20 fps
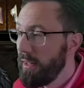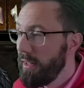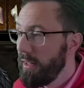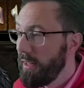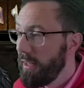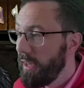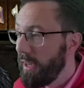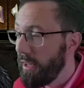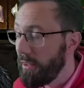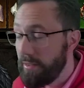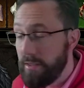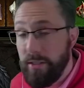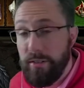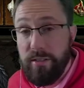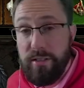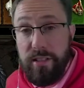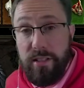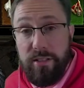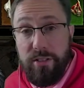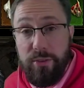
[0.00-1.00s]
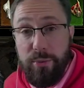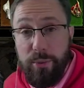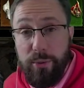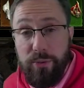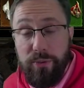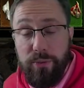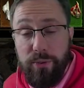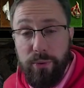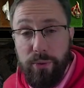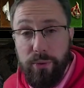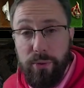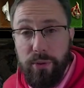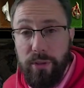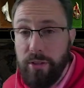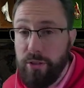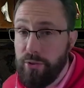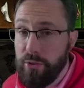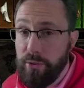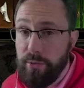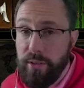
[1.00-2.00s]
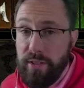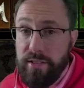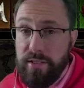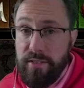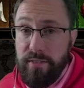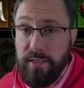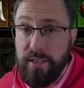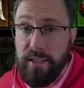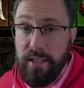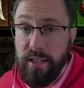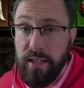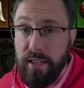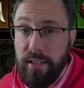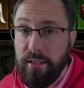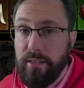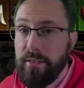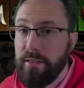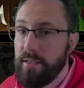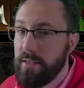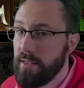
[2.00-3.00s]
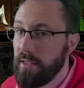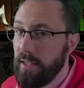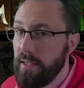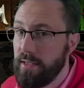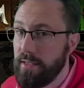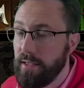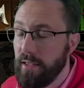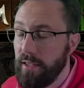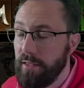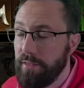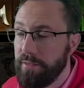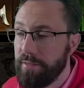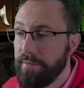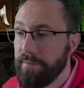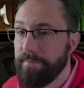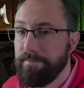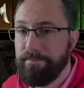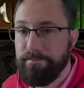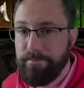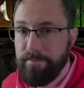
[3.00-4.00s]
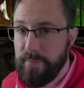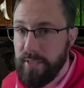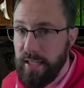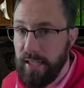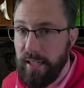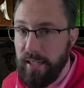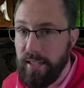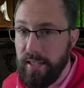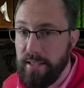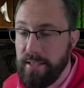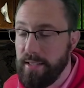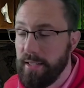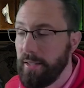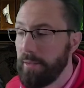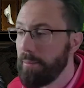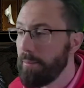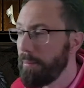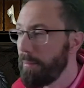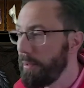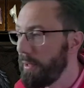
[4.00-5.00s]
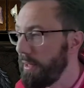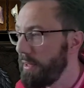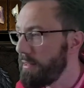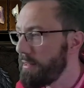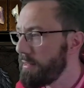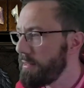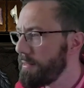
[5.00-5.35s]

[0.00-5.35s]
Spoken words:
I'll see you on Season 24. Enjoy the rest of your day. Stay safe. Take it easy. Peace.